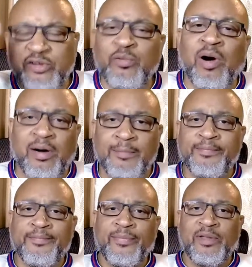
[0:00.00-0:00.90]
you are,
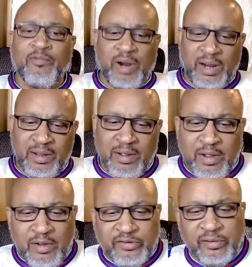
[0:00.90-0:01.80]
right?
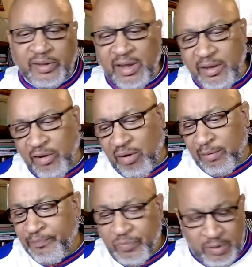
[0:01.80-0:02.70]
So look here,
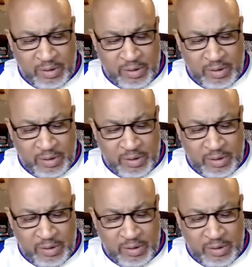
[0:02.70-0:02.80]
y'all.